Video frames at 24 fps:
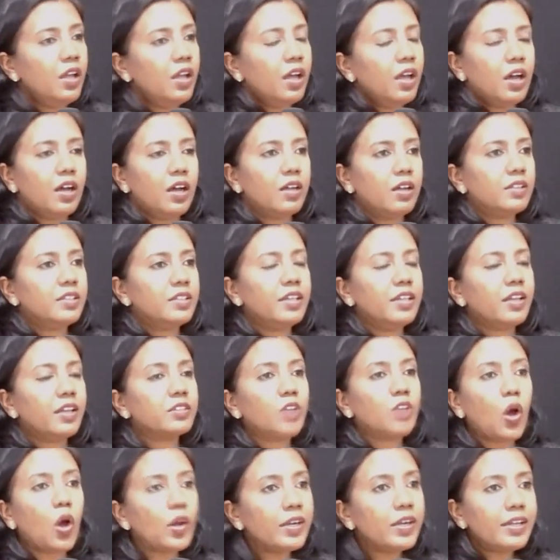uh, the
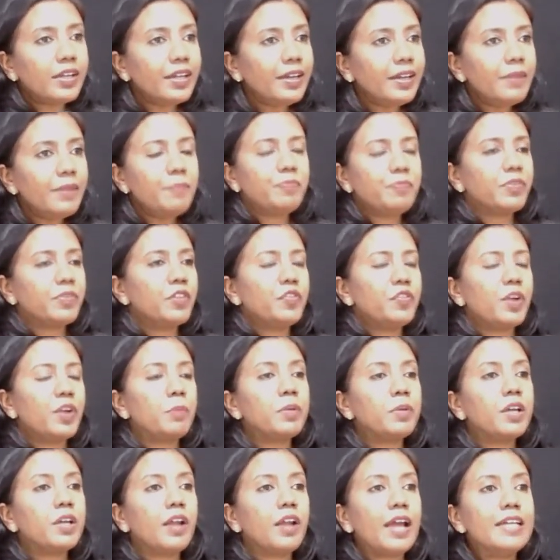authority from
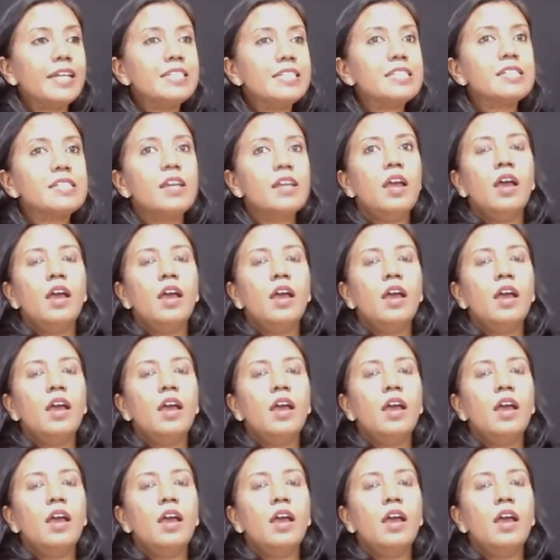Christ,